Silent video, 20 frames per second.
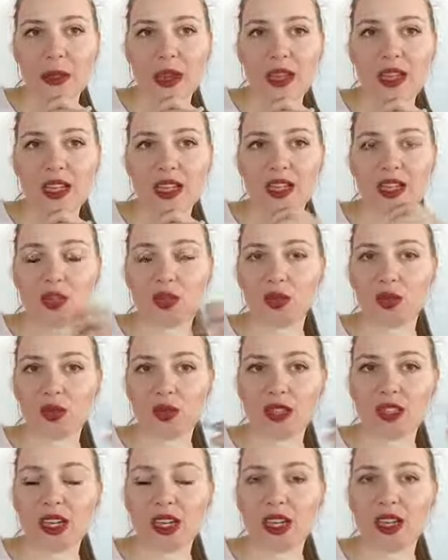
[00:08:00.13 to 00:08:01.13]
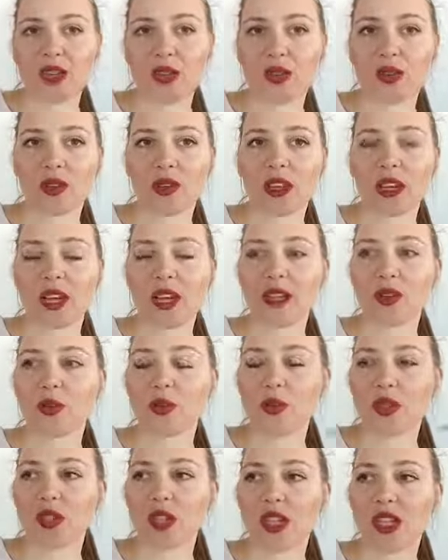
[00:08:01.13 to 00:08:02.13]
package to sign
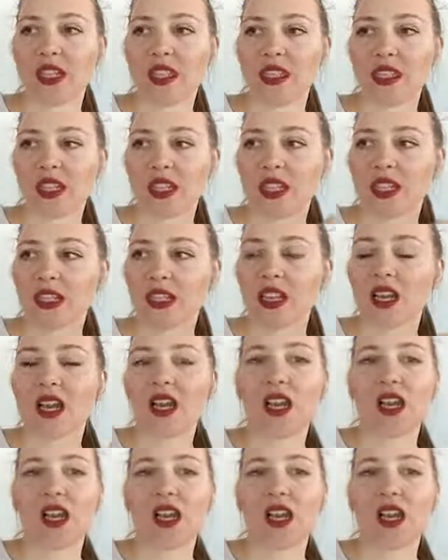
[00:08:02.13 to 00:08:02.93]
online, which I did,